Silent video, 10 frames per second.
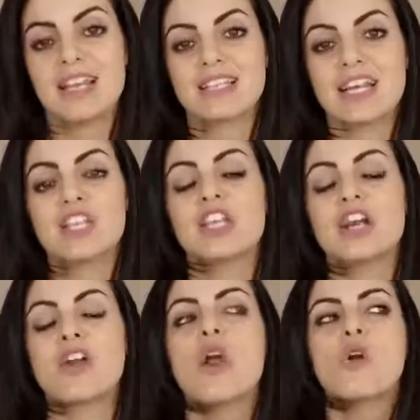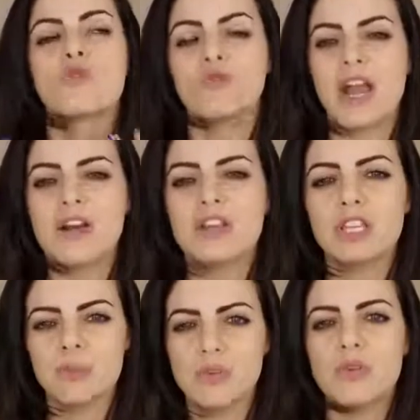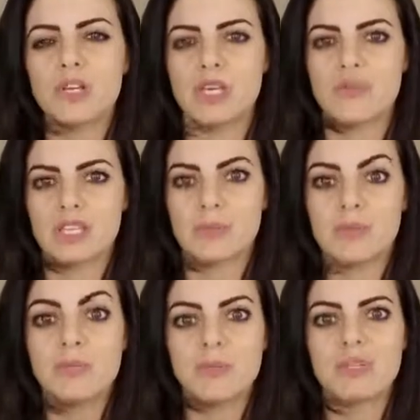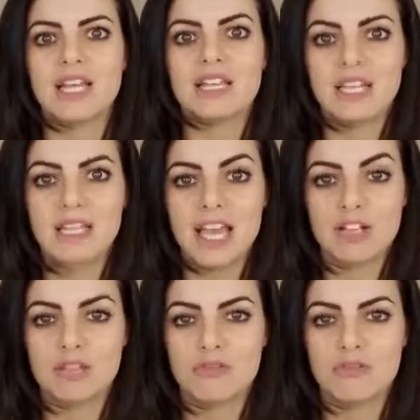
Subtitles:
is that they're rarely moody with the people that they like.